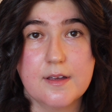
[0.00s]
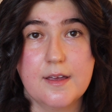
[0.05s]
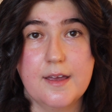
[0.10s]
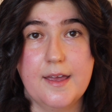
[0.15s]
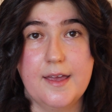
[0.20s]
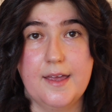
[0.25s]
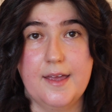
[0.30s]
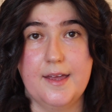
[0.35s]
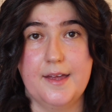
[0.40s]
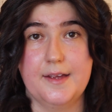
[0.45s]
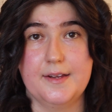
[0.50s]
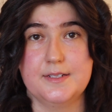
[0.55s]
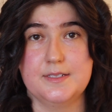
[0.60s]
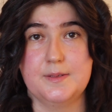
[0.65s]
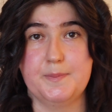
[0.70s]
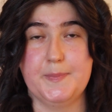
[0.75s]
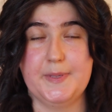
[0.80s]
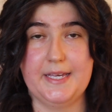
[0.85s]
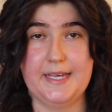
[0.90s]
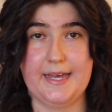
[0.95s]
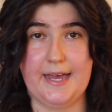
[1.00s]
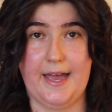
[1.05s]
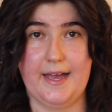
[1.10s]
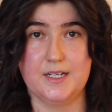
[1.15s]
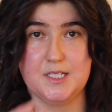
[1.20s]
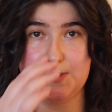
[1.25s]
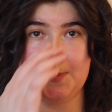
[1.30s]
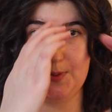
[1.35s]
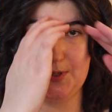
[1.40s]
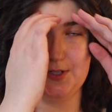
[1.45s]
and being
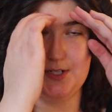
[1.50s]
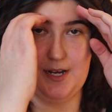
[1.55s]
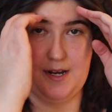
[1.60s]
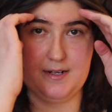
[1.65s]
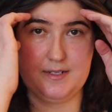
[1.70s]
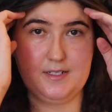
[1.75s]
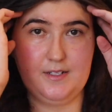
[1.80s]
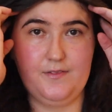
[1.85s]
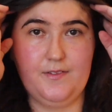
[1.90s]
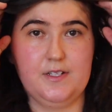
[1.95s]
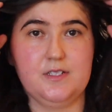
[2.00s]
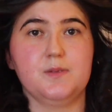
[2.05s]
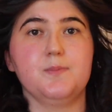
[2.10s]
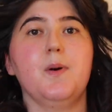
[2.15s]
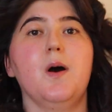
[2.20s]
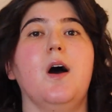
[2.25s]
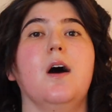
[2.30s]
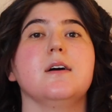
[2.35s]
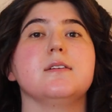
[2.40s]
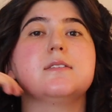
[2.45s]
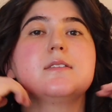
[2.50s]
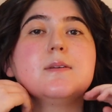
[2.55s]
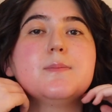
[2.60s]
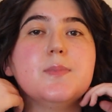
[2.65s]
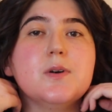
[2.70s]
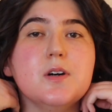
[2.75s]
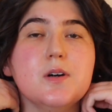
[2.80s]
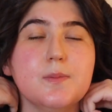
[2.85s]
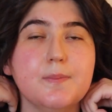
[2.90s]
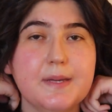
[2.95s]
as productive as
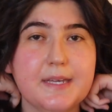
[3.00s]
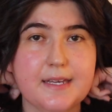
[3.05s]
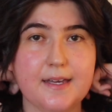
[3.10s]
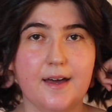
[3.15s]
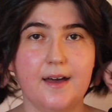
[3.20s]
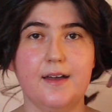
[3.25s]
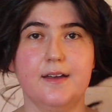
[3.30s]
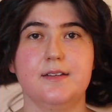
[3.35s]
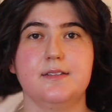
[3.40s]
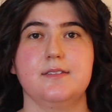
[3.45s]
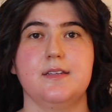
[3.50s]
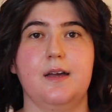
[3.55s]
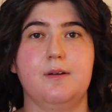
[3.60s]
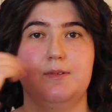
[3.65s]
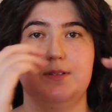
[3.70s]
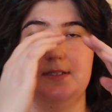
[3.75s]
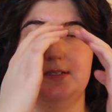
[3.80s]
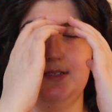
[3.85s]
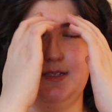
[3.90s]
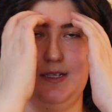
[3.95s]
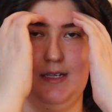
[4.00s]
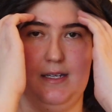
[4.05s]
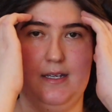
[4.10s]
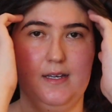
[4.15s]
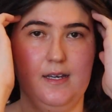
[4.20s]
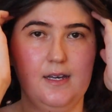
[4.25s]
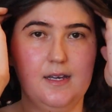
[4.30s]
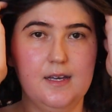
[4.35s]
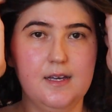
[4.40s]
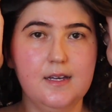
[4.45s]
possible, because I would
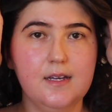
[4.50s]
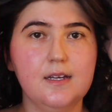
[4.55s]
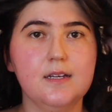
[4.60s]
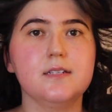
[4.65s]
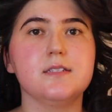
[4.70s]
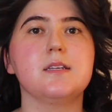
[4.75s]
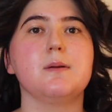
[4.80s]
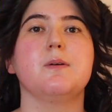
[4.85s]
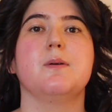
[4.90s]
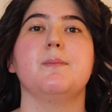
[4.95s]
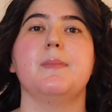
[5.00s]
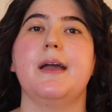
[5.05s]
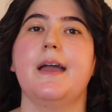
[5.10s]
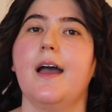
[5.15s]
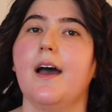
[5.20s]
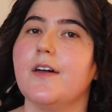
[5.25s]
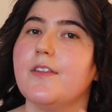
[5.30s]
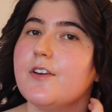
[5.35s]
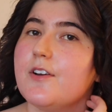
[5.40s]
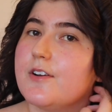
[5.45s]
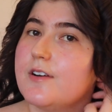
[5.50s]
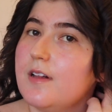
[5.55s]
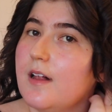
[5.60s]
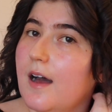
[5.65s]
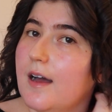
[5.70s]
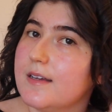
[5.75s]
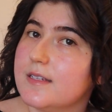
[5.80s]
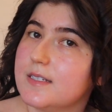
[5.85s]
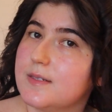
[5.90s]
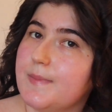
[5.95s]
see some of my other
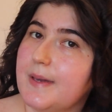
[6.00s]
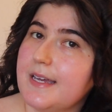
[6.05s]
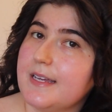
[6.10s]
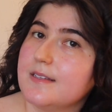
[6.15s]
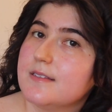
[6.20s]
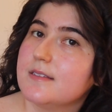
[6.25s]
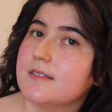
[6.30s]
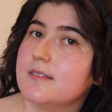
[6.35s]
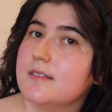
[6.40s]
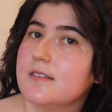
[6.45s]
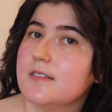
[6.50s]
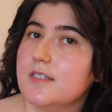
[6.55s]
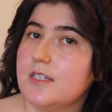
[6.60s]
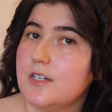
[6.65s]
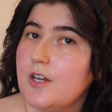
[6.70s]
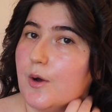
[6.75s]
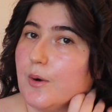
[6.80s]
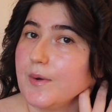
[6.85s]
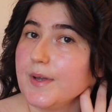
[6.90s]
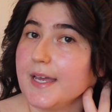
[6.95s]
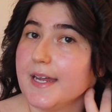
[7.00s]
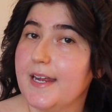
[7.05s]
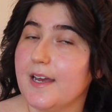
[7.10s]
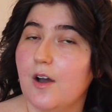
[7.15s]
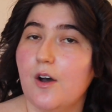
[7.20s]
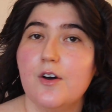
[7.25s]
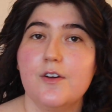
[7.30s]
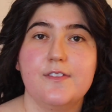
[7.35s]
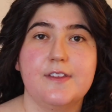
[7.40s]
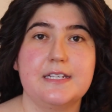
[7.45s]
classmates, you know,
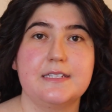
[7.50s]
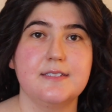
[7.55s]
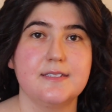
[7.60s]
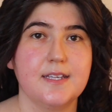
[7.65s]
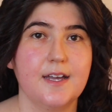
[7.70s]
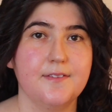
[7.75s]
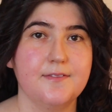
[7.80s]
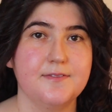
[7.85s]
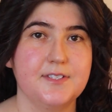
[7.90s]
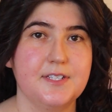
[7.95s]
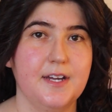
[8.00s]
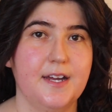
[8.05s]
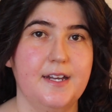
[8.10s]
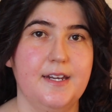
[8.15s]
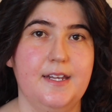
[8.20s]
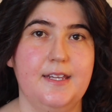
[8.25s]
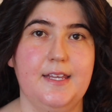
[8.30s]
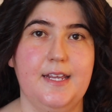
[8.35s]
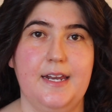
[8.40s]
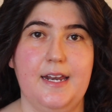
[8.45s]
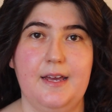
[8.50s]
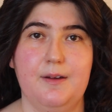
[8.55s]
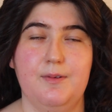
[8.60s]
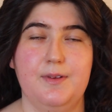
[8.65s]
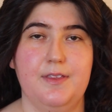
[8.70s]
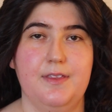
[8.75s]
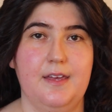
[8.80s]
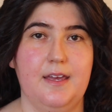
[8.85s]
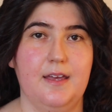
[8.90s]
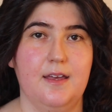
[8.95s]
getting all this stuff done, and then I
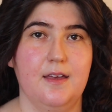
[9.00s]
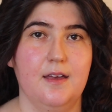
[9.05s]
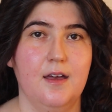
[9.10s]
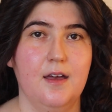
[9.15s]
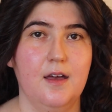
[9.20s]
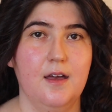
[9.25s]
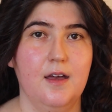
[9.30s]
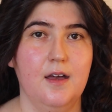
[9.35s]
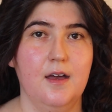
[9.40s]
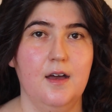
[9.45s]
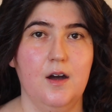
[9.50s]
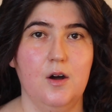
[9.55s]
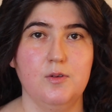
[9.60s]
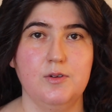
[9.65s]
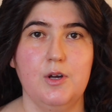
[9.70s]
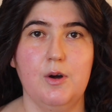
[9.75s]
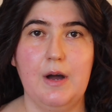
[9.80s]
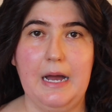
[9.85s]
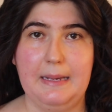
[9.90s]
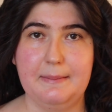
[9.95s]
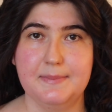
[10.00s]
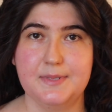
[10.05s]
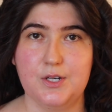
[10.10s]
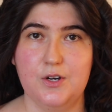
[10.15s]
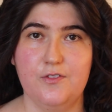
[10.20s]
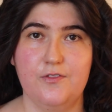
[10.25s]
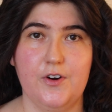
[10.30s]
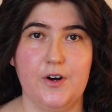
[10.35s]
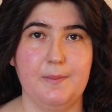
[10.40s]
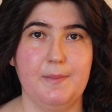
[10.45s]
would think, oh no, I'm
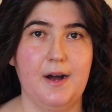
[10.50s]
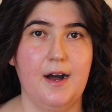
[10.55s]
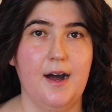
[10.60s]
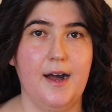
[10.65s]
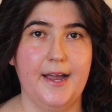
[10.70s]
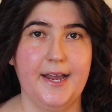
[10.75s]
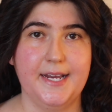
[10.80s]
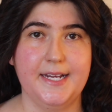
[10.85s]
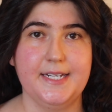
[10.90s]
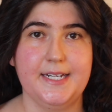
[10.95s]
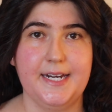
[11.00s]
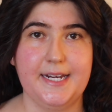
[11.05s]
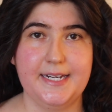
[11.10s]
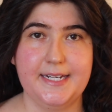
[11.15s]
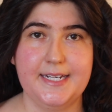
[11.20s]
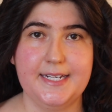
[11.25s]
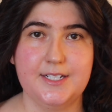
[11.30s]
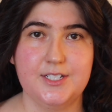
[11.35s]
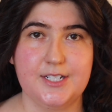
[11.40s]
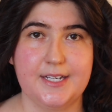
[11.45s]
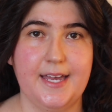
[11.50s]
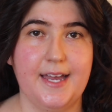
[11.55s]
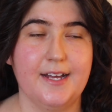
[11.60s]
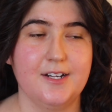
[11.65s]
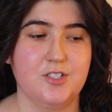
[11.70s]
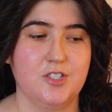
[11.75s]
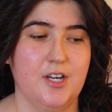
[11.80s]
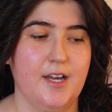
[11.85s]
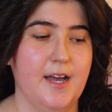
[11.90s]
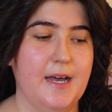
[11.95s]
so far behind and I need to
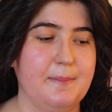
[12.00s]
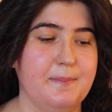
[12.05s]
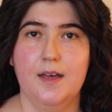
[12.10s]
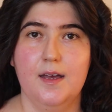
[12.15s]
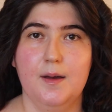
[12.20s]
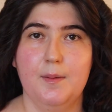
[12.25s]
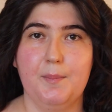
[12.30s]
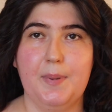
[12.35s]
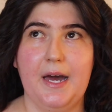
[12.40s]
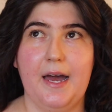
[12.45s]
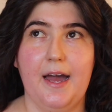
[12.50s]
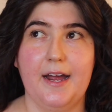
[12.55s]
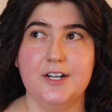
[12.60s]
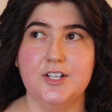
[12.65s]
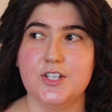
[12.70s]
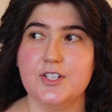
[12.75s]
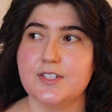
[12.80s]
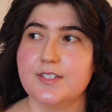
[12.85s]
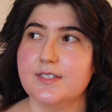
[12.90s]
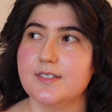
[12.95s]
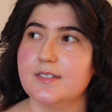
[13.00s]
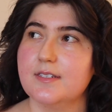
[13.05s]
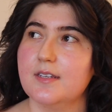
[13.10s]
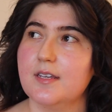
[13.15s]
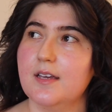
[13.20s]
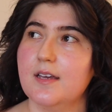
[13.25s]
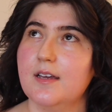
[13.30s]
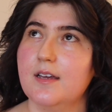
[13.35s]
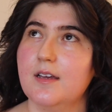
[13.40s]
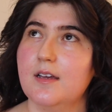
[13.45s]
catch up. But I just
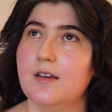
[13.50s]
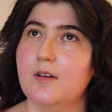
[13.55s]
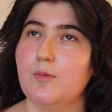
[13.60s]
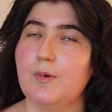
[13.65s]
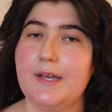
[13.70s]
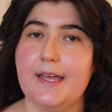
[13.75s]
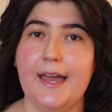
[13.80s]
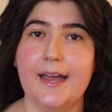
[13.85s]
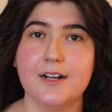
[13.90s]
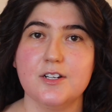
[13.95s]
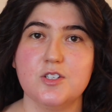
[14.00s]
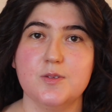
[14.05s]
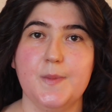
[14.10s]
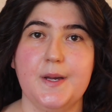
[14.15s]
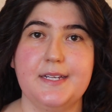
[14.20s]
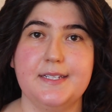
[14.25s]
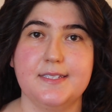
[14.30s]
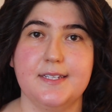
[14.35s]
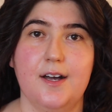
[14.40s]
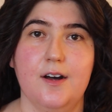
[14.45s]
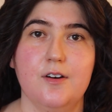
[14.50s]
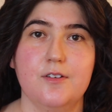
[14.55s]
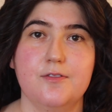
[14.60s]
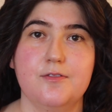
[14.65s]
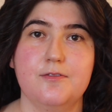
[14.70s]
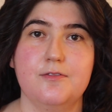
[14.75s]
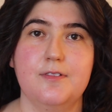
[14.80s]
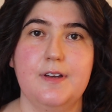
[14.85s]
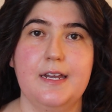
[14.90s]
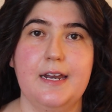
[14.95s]
would catch
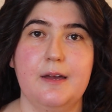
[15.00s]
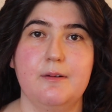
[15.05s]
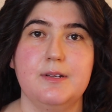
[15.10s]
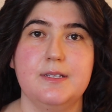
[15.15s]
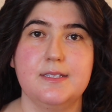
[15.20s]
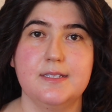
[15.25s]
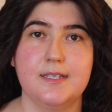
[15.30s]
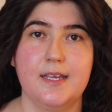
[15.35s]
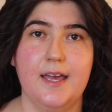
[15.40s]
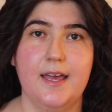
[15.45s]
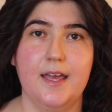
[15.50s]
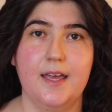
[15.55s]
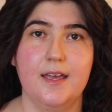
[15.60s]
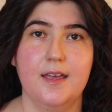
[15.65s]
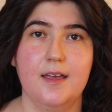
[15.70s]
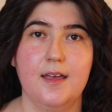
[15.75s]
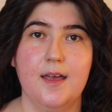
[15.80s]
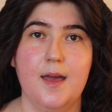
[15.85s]
myself and I would say,